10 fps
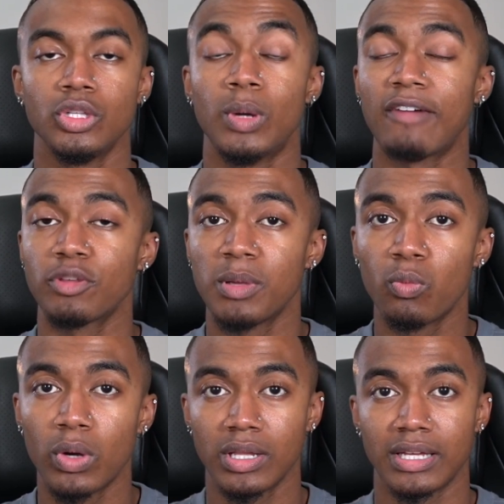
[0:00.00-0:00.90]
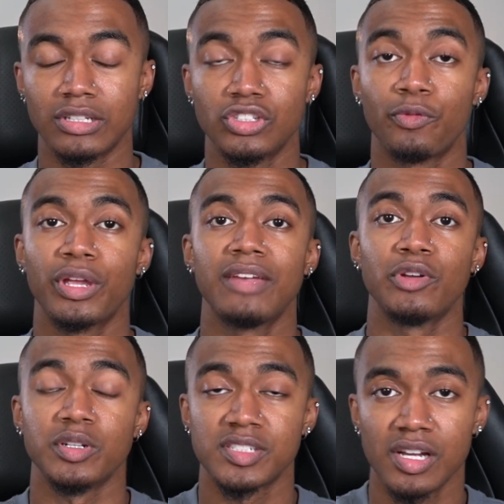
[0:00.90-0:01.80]
You have to be willing to forgive
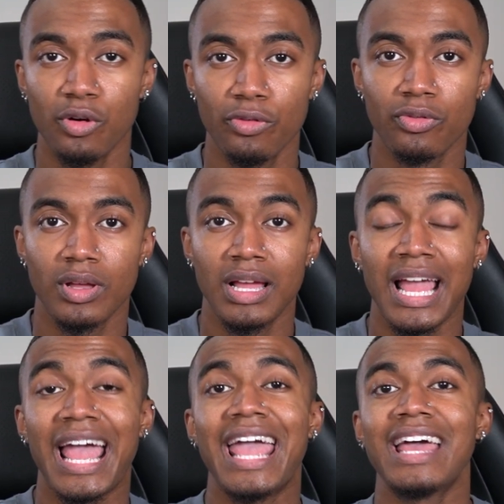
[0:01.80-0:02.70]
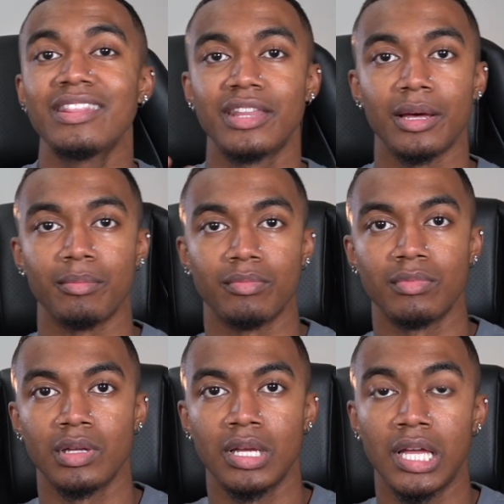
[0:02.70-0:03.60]
yourself and them.
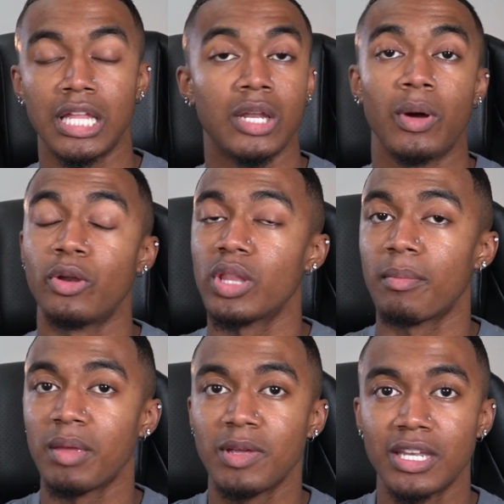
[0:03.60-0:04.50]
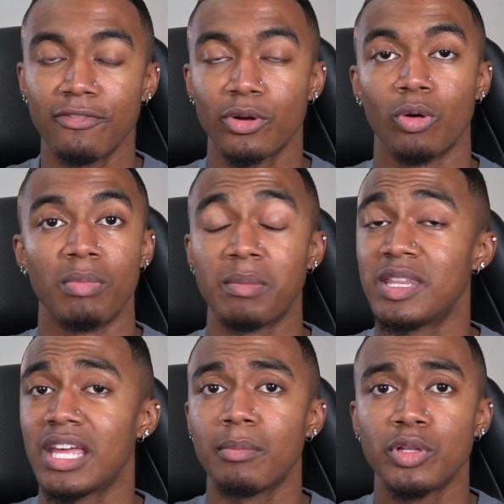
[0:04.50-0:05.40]
Now, I know that may be difficult. Maybe
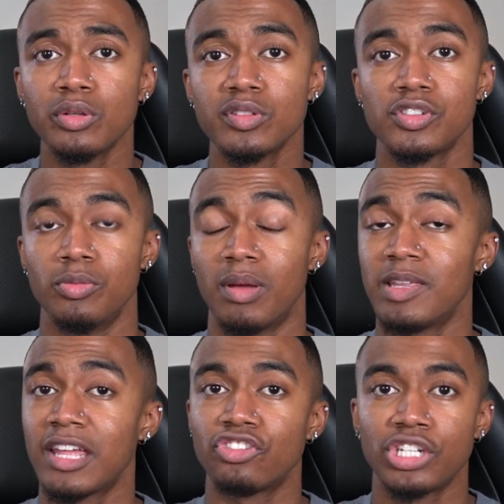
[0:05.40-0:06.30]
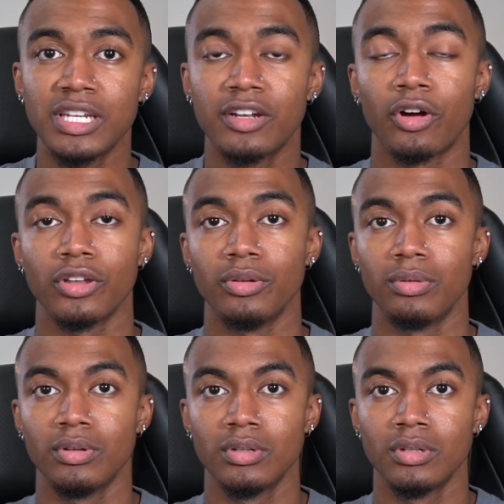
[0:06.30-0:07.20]
they abused you. Maybe they cheated on you.
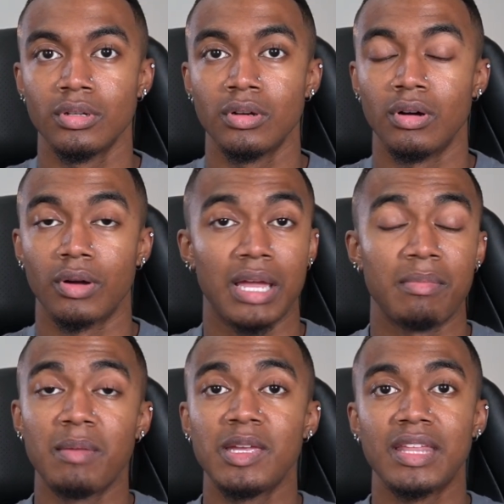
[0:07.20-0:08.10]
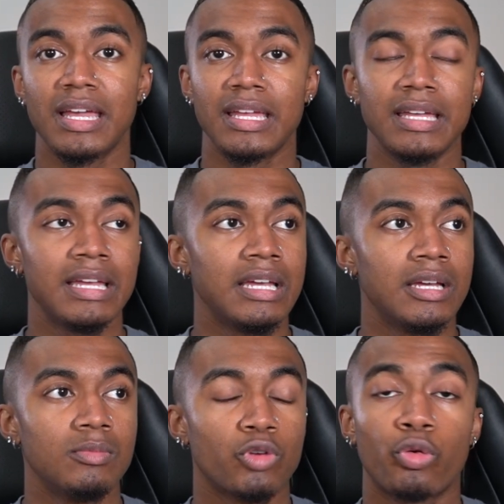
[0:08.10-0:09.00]
Okay, maybe they
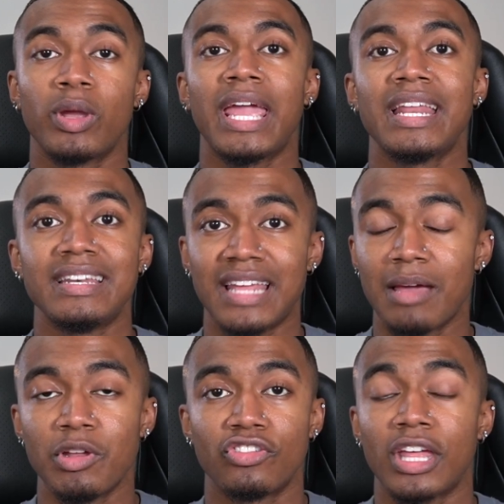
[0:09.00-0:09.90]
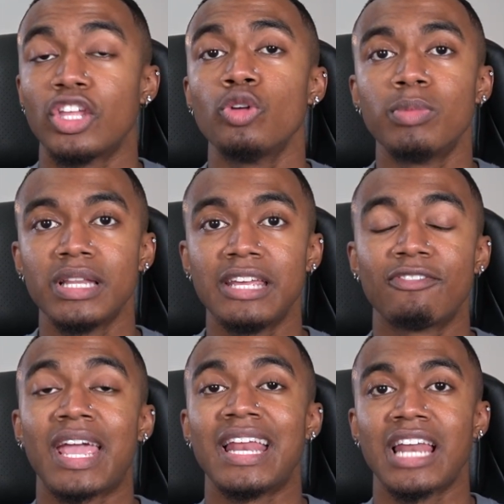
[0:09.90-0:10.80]
created damage that you believe
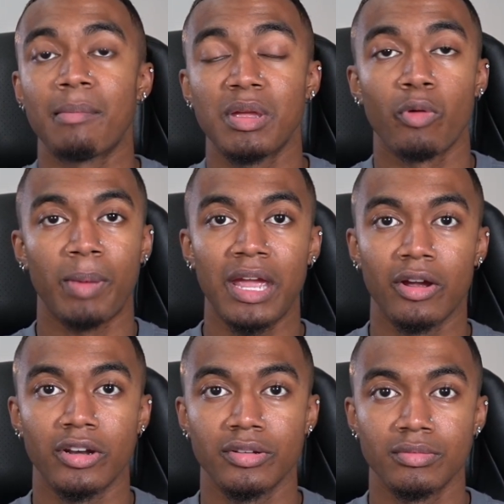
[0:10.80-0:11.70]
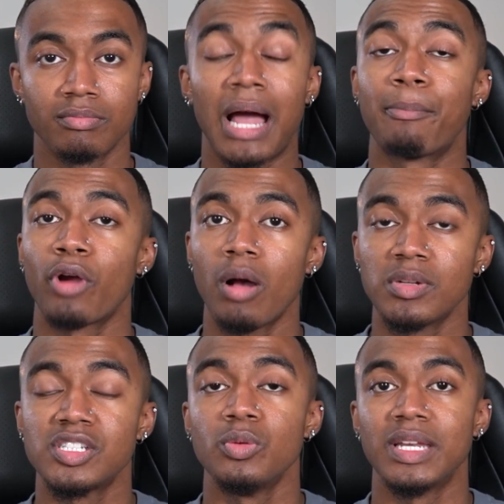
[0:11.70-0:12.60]
cannot be repaired. I
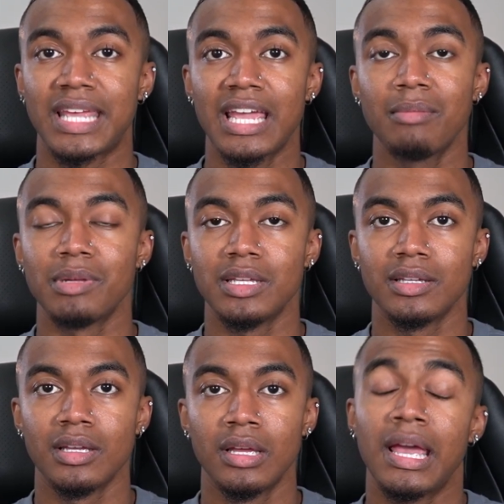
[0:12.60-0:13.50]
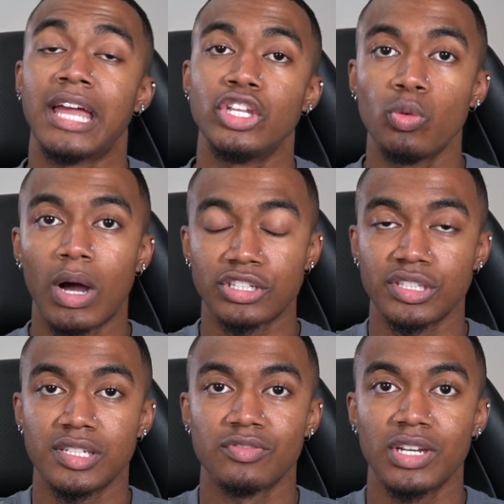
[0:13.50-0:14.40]
promise you it can be. And you watching
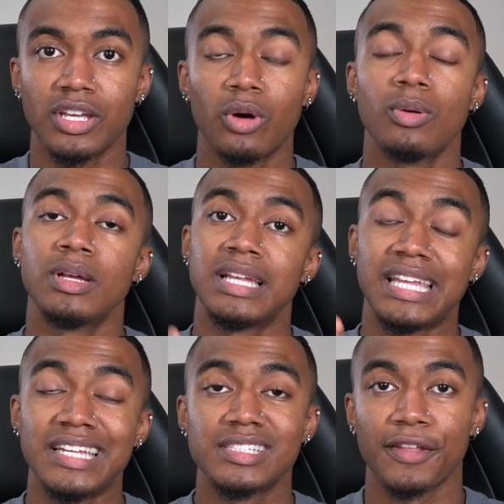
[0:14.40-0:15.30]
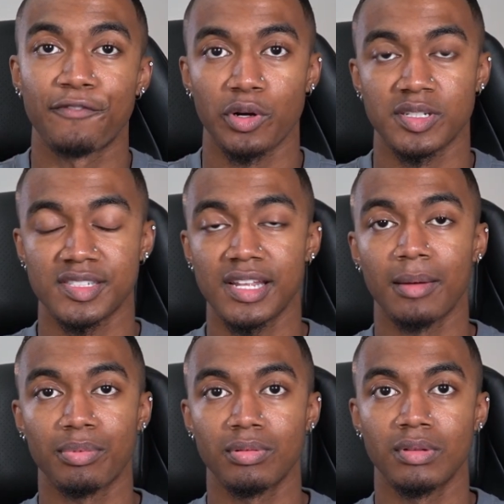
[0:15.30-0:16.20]
this video is the first
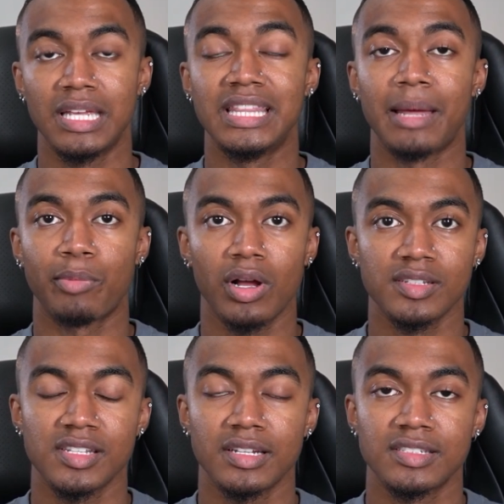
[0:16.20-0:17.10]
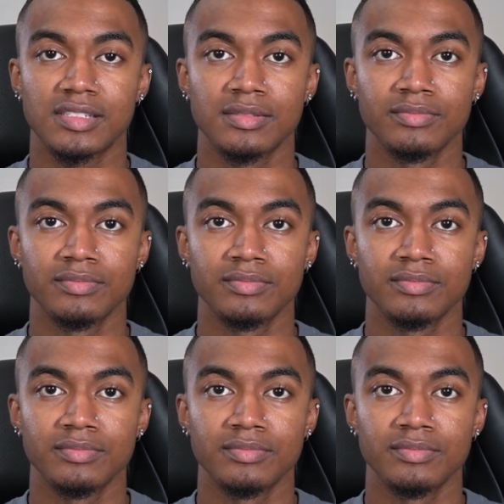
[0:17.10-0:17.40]
step in that process.